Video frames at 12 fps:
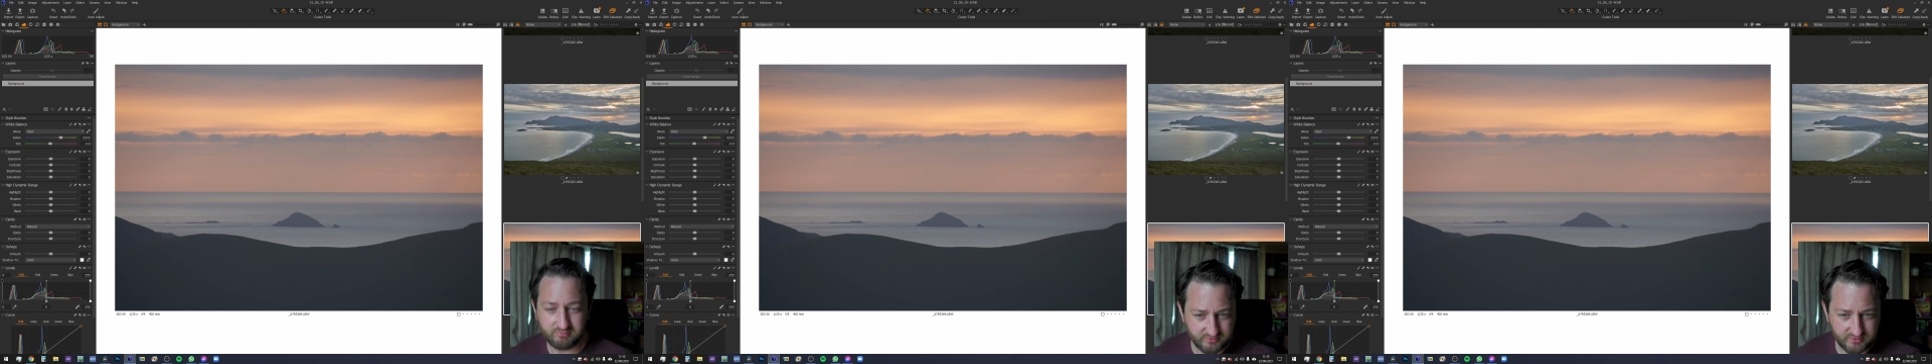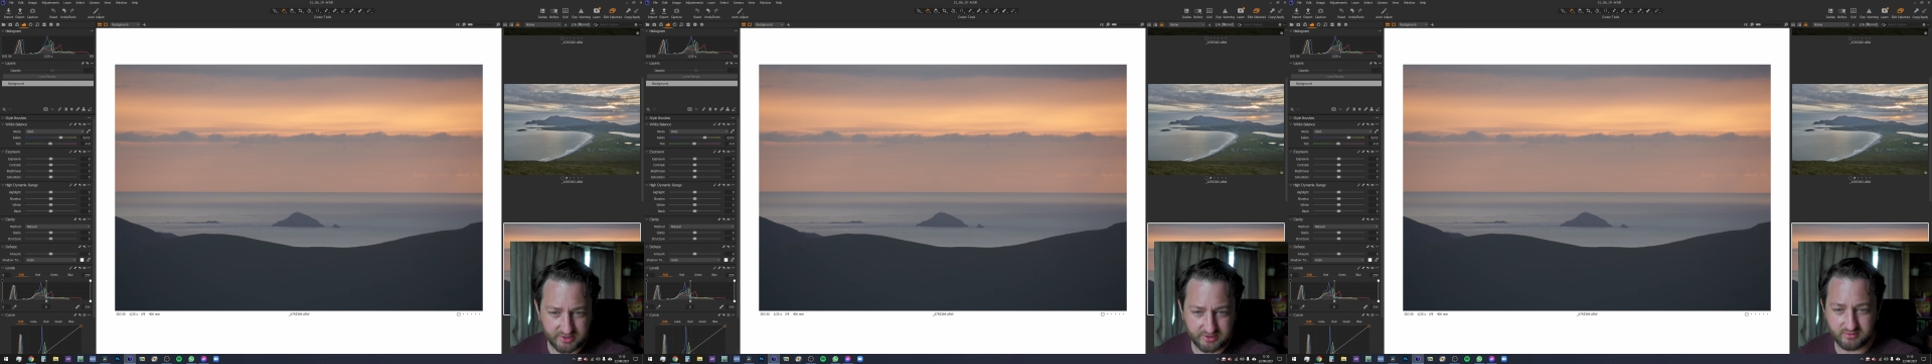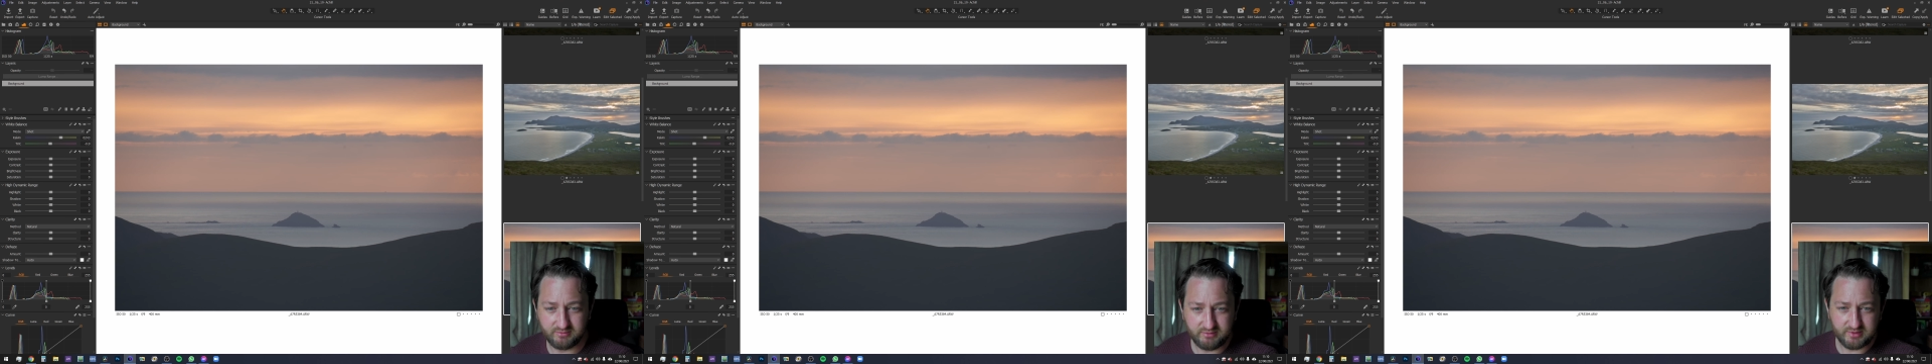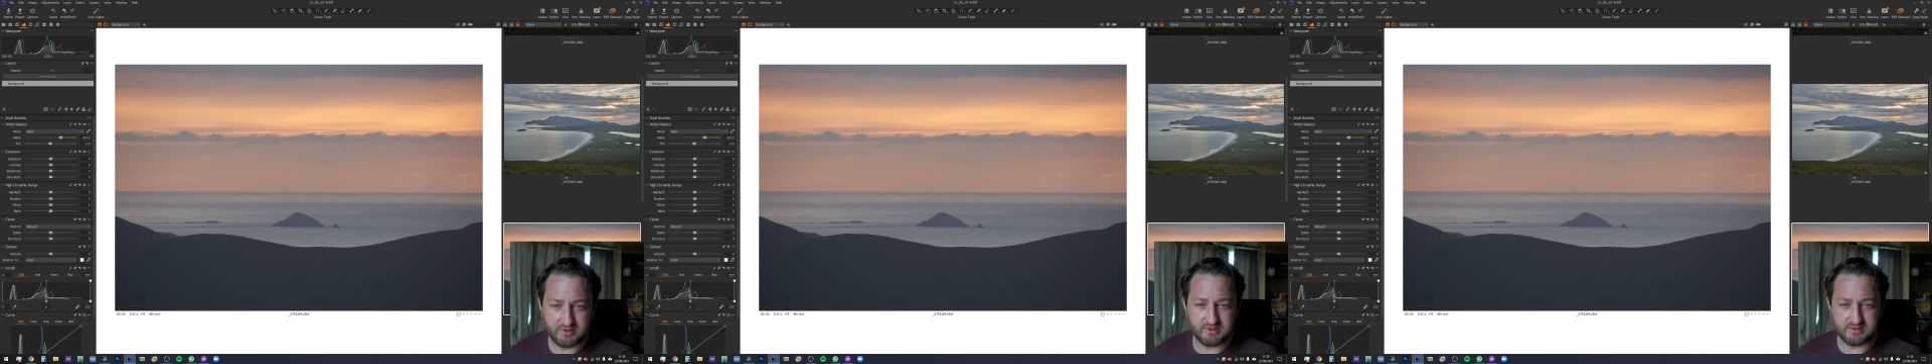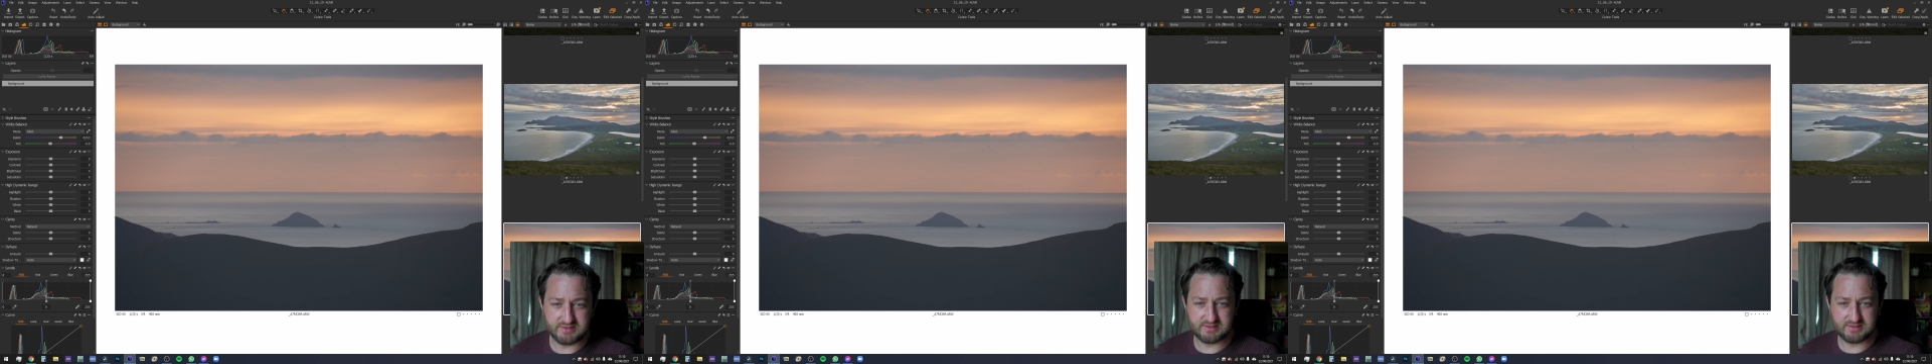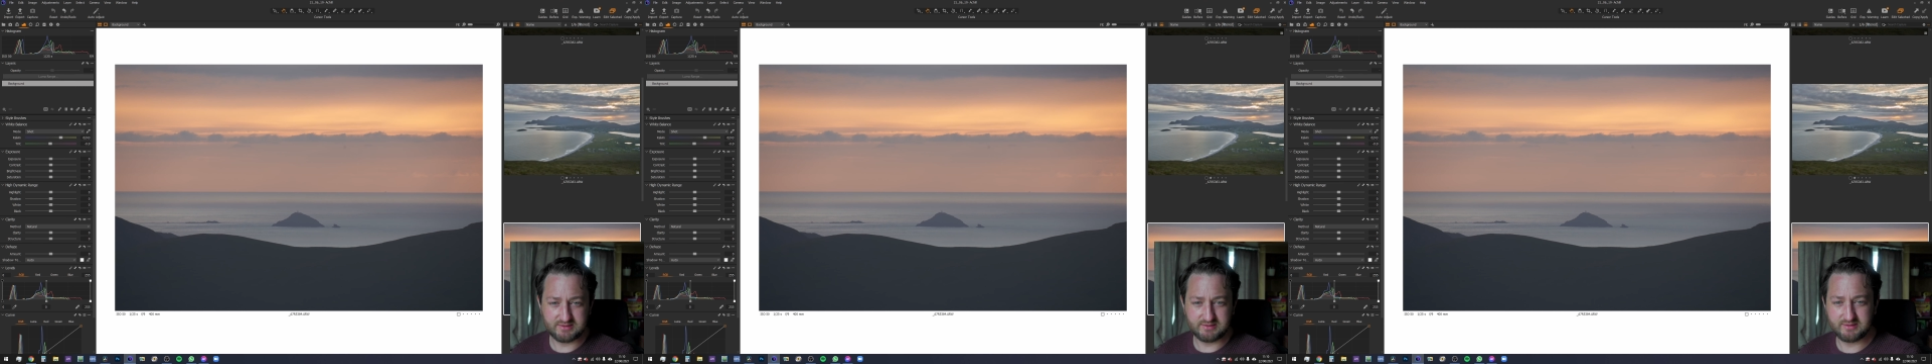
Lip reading: like in this